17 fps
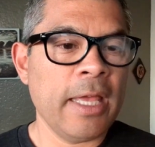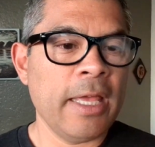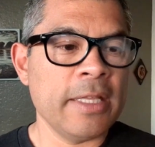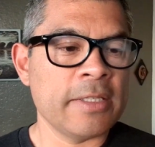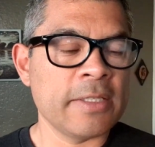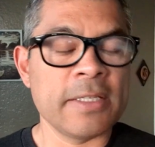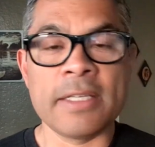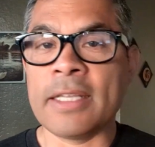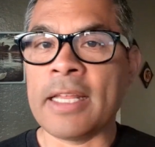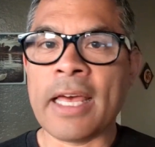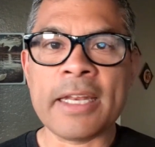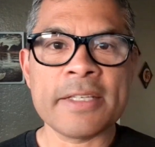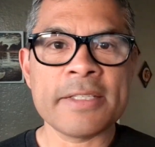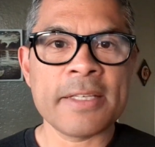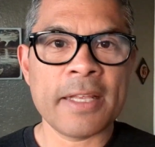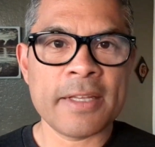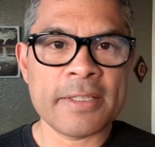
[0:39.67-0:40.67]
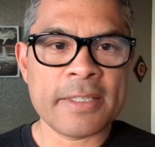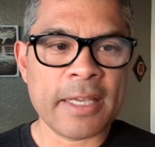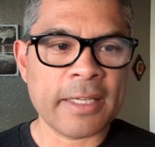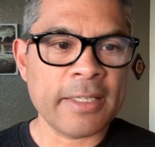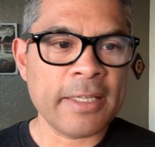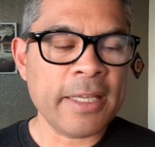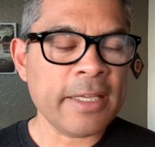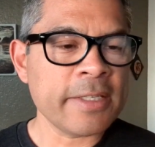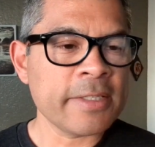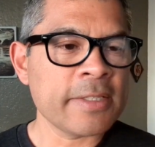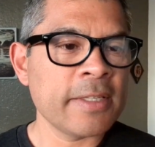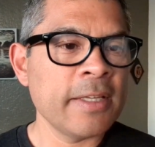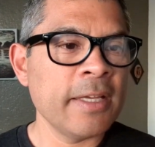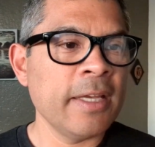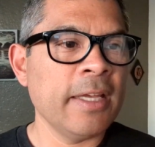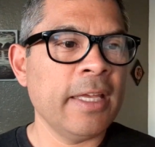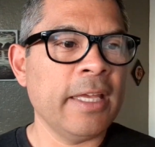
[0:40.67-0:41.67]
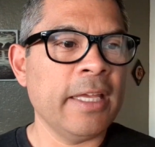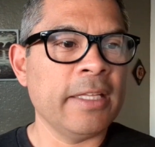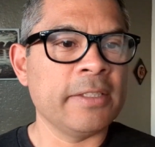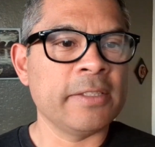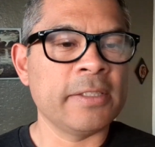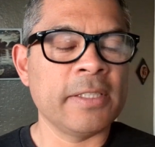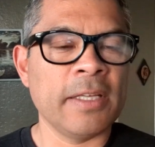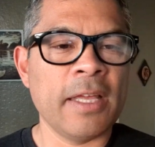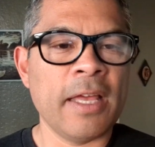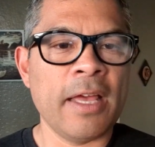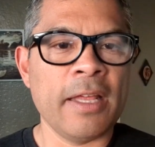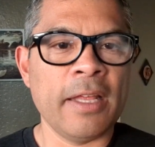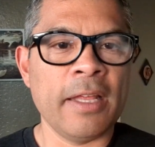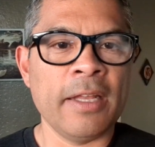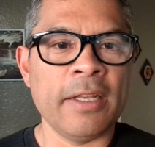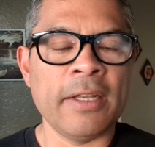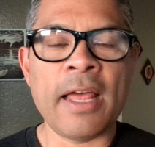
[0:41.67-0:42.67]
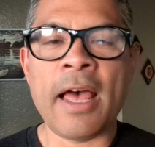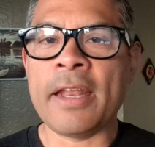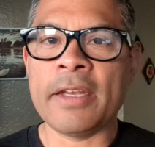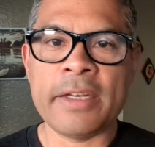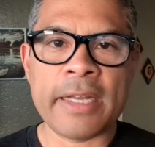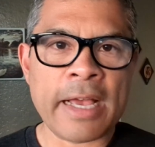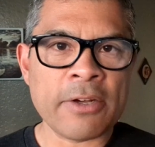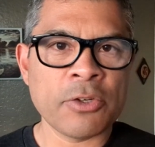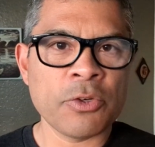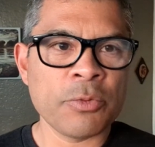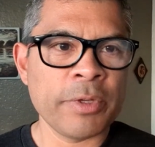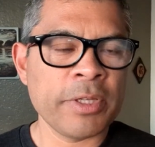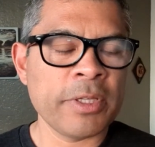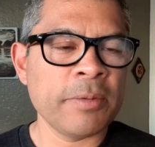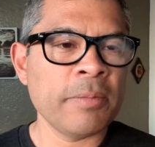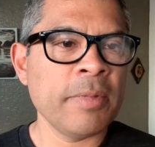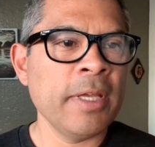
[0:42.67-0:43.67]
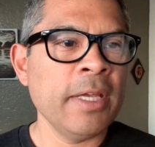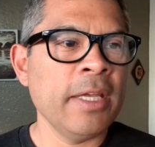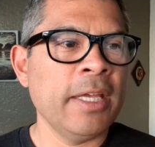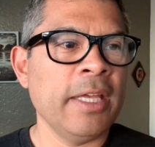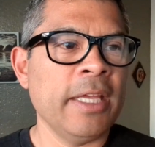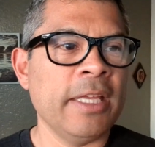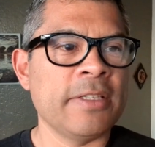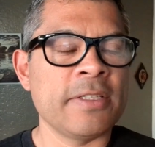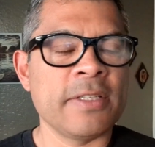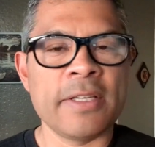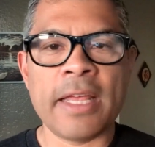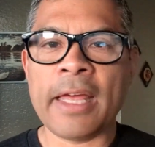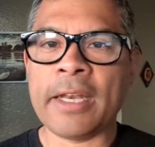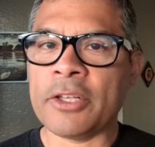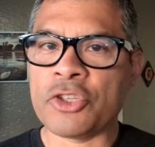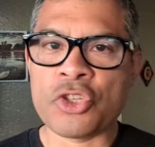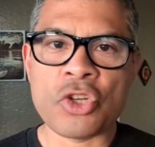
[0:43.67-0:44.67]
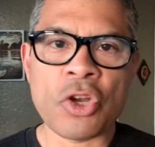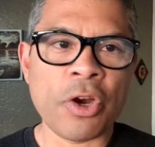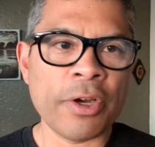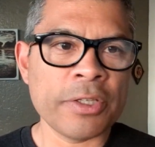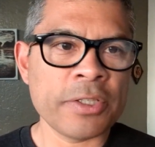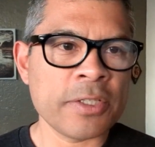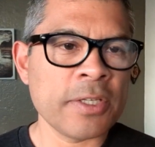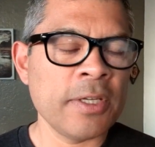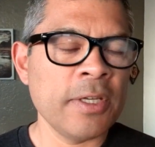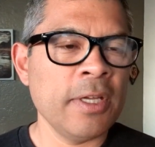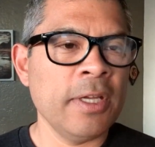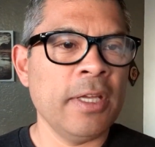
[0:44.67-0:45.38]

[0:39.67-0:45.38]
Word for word: It's not a set of techniques. It's uh, not an algorithm. It's not a chart.